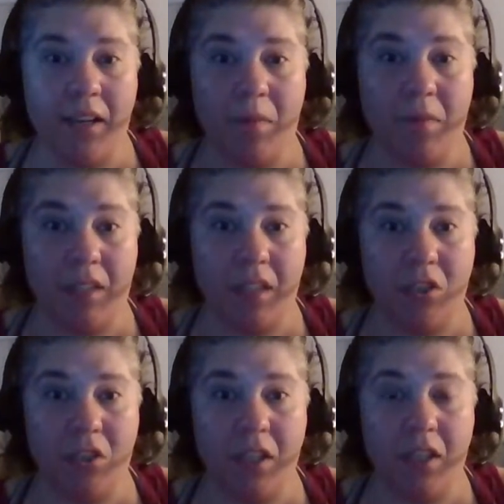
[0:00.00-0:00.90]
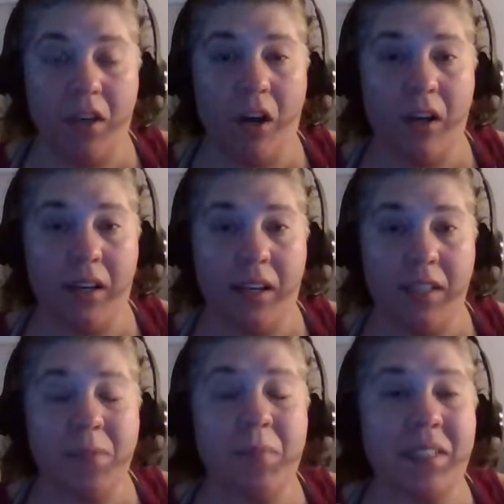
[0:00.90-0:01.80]
teaching on a
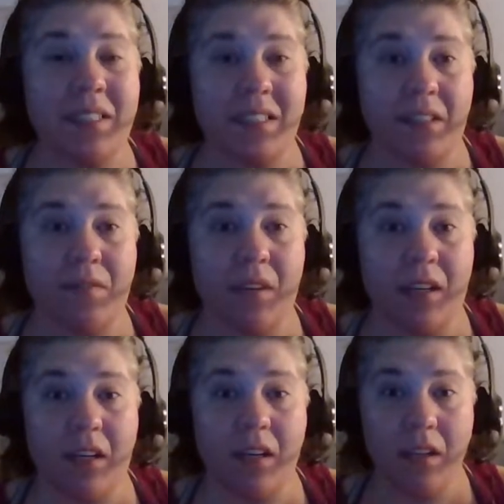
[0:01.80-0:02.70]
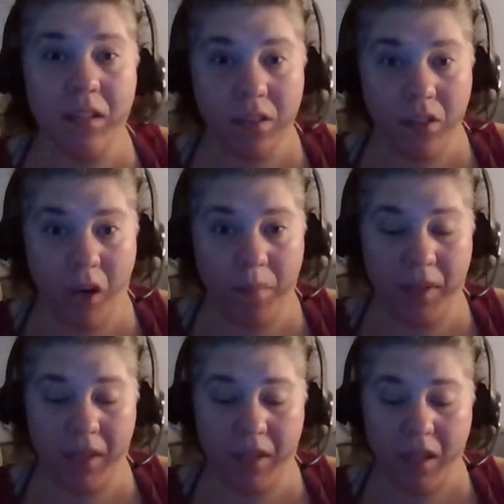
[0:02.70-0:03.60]
specific topic,